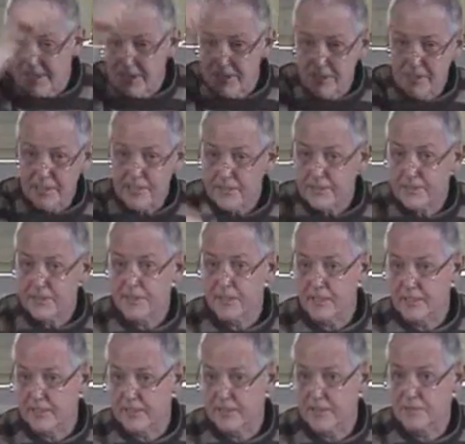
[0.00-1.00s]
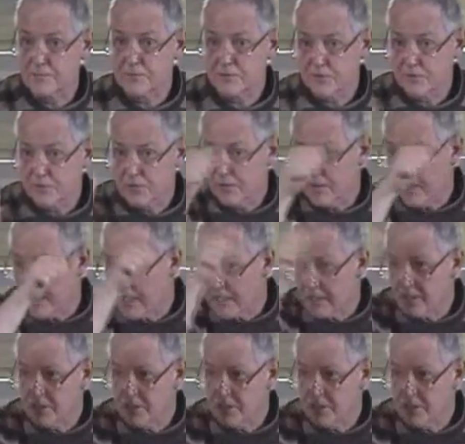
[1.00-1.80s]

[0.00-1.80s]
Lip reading: engineering diagrams for the way